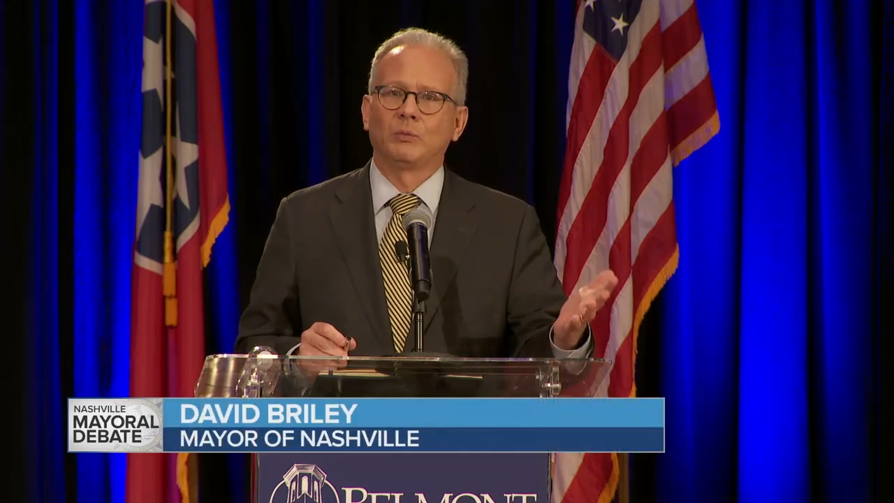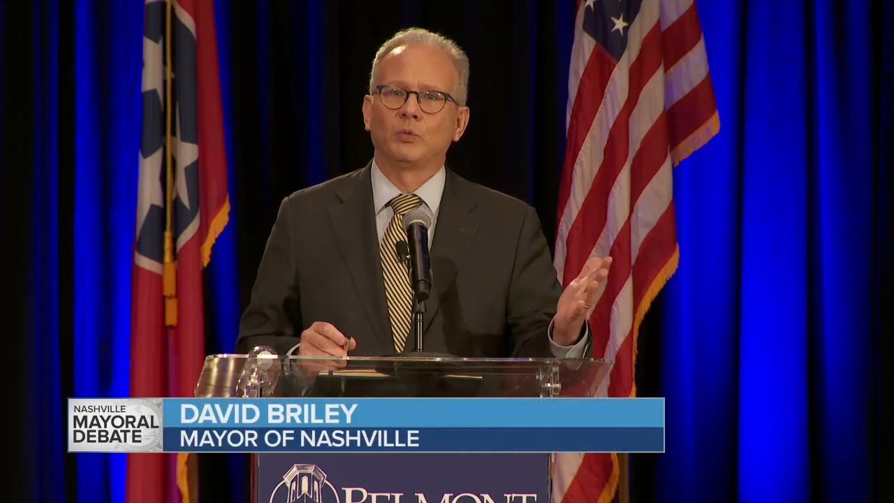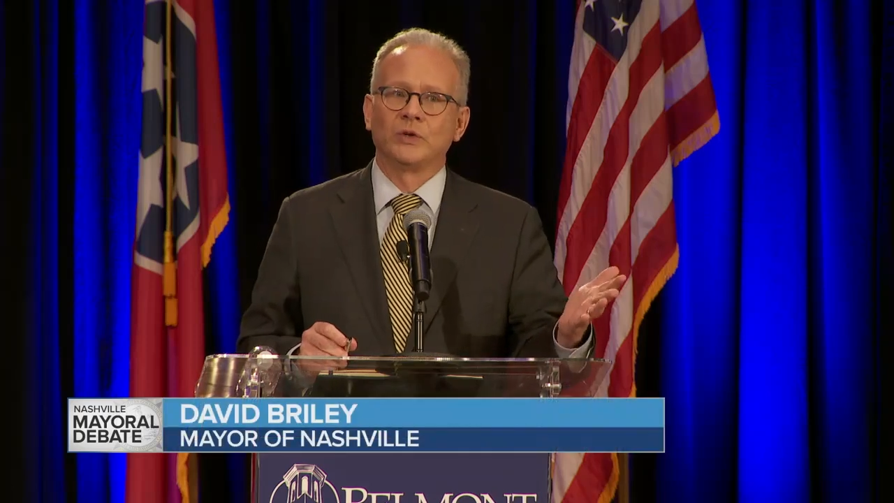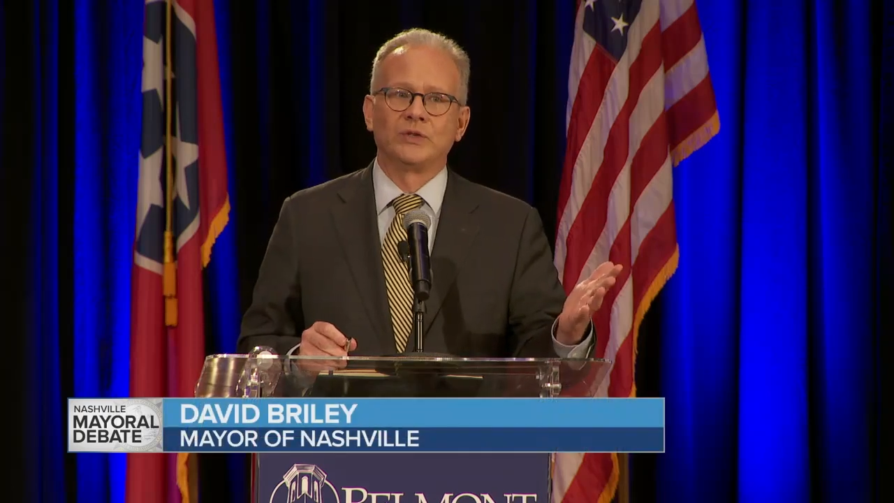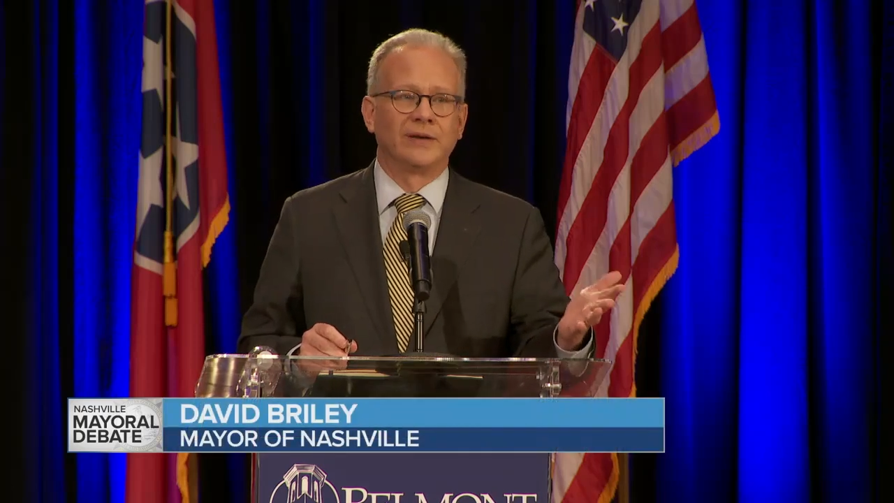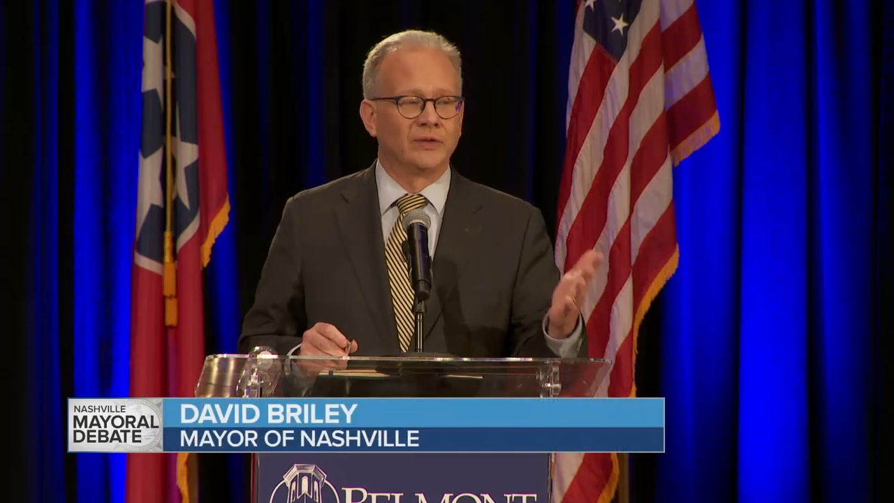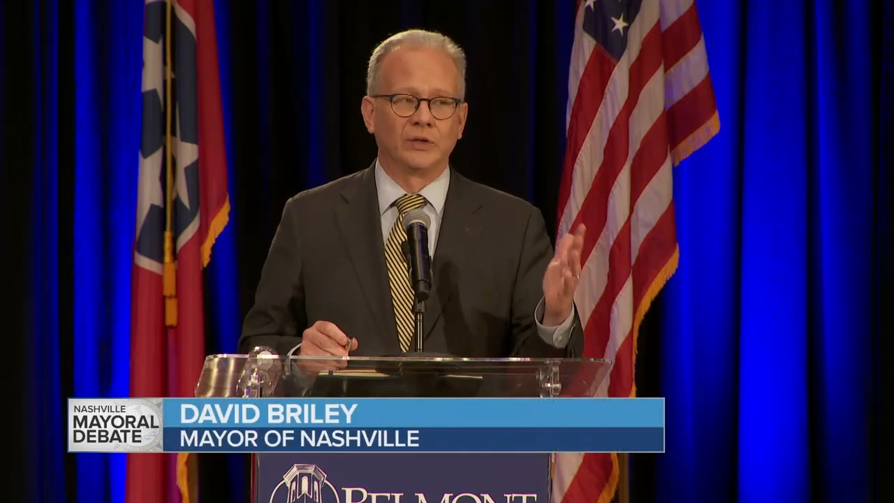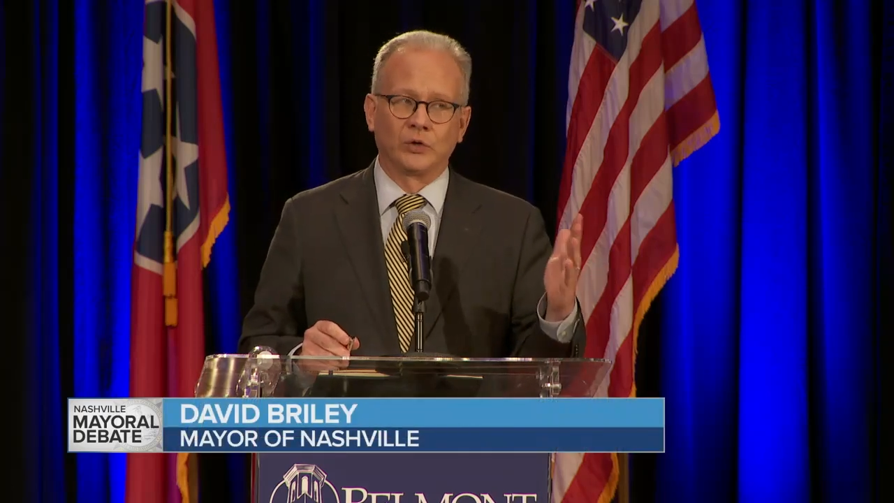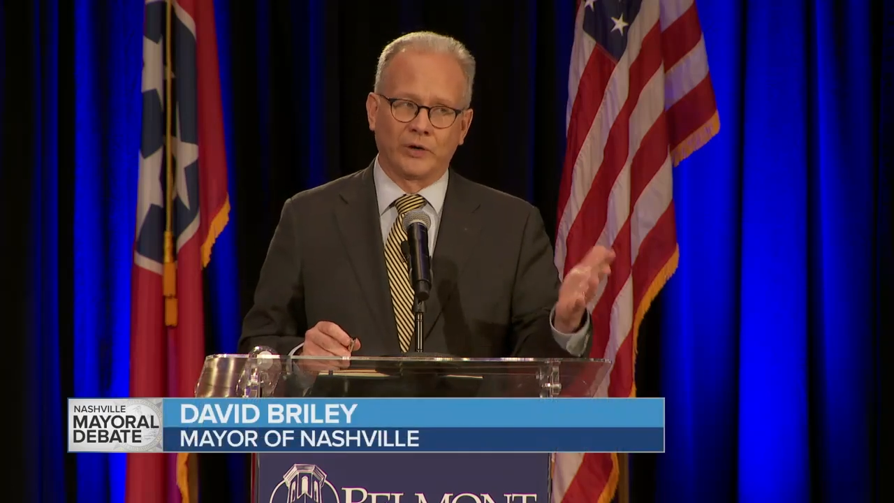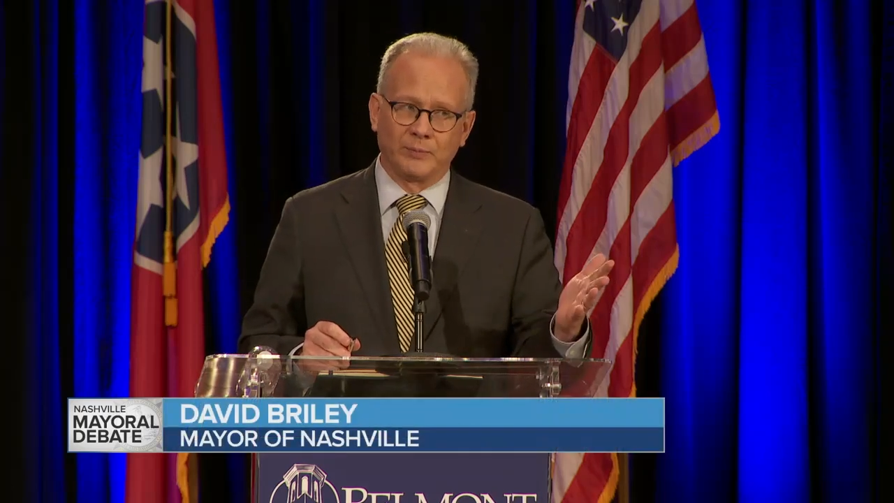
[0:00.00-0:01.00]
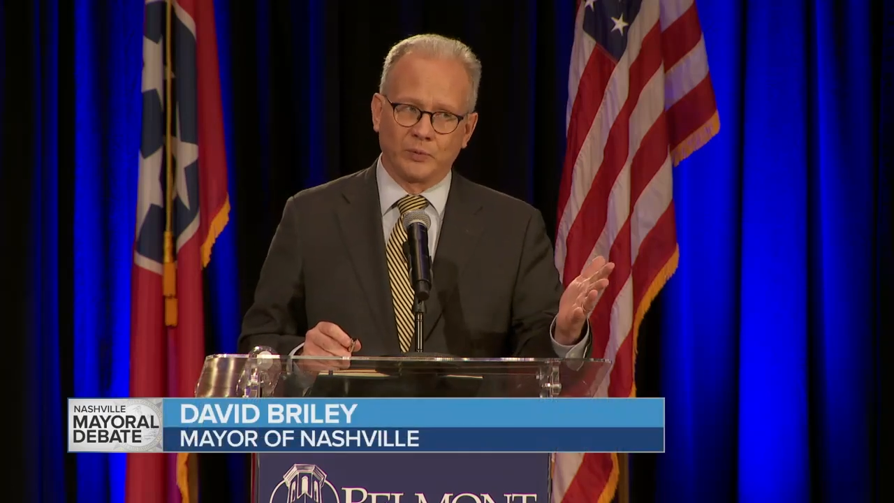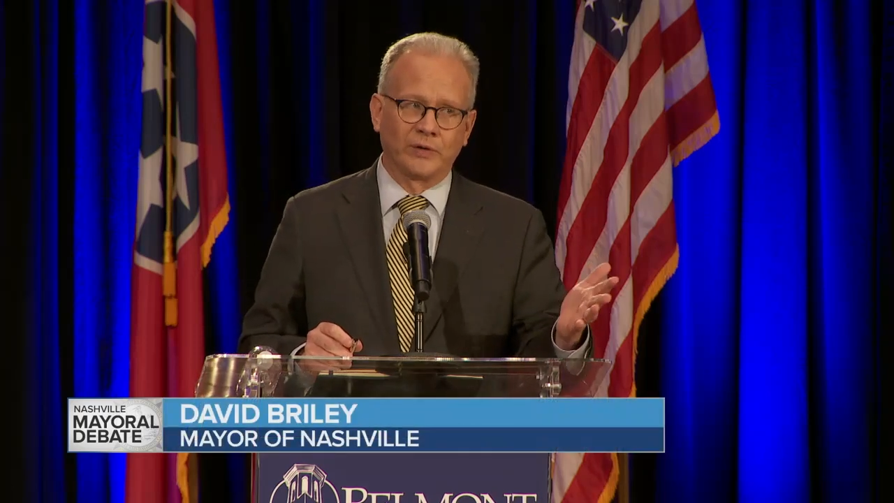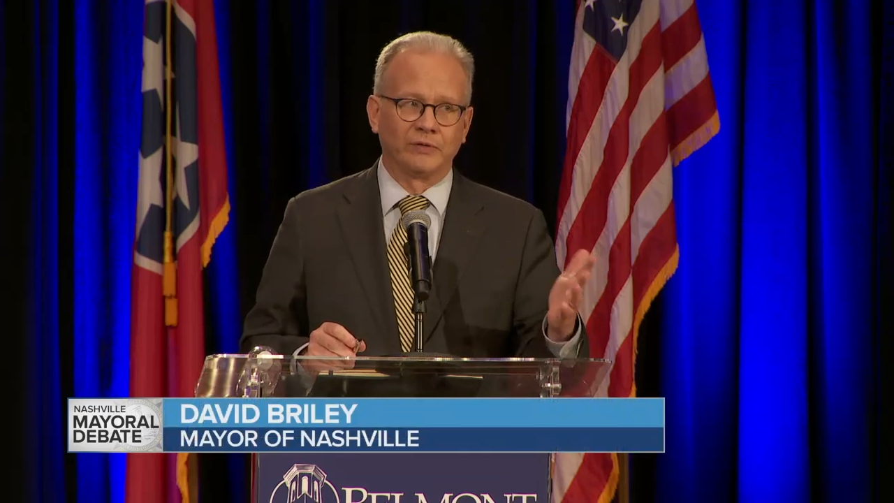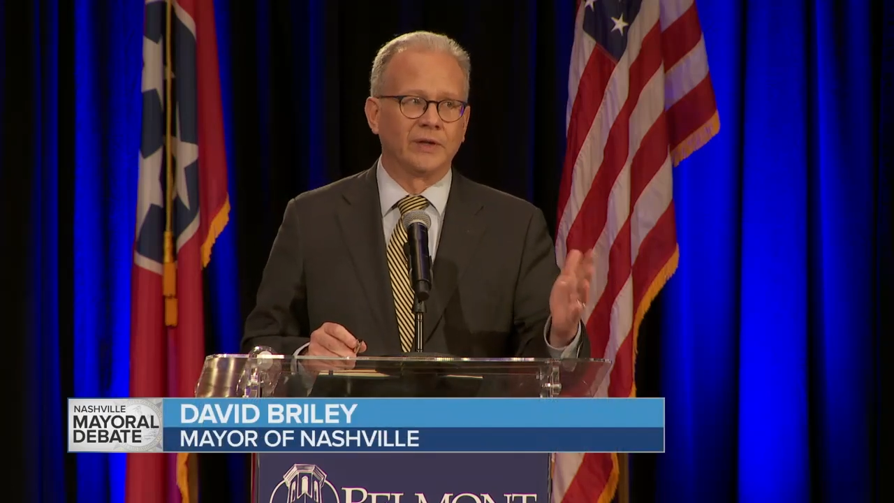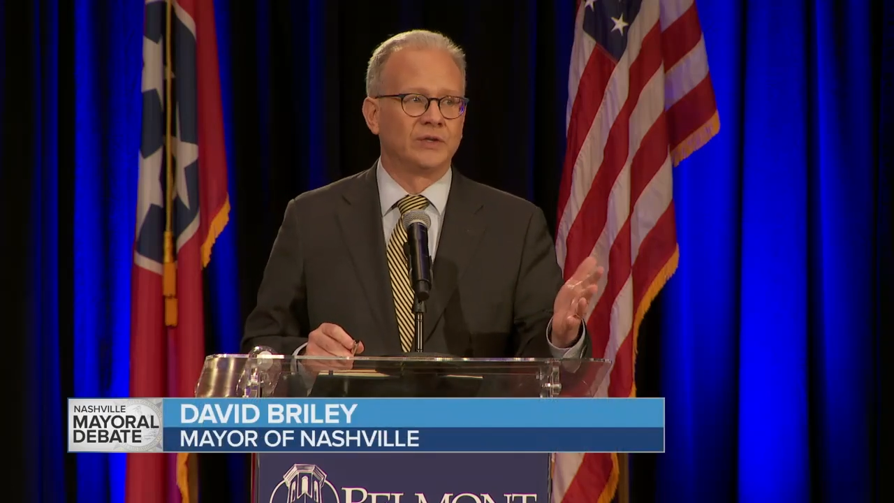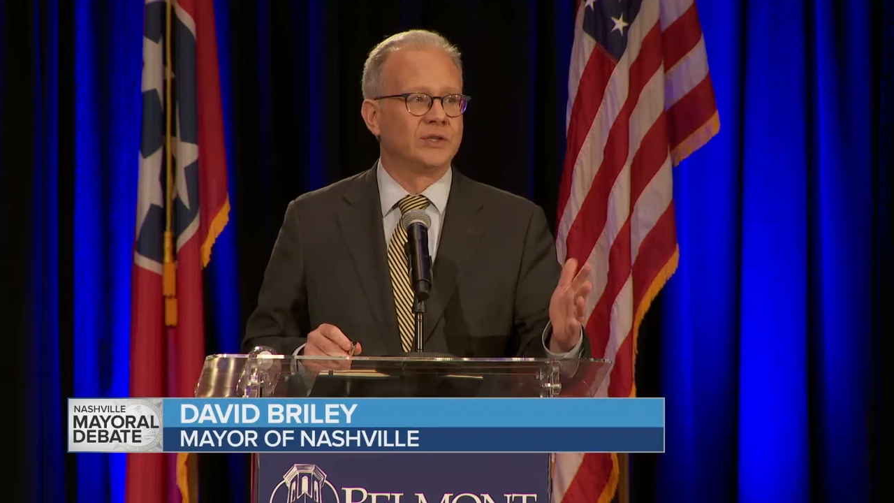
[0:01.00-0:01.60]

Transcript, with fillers: was given the great privilege,